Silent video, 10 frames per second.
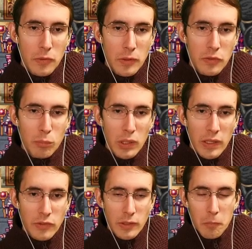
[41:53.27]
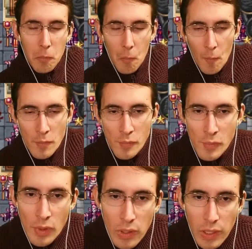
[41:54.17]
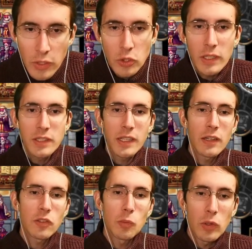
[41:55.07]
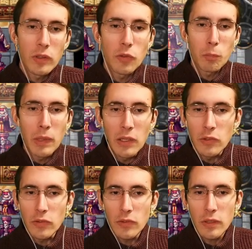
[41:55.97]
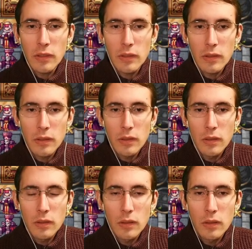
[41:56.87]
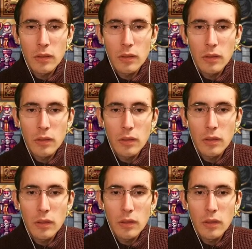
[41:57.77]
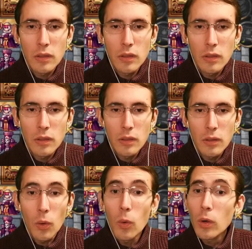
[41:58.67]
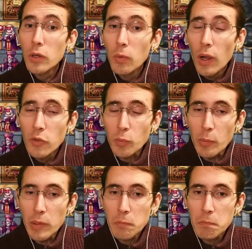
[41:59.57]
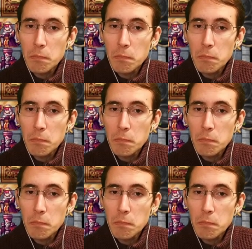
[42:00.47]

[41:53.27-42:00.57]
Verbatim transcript: So let's blessing. And try to take out some these mages. How can I help, my lord? Or crossbowmen.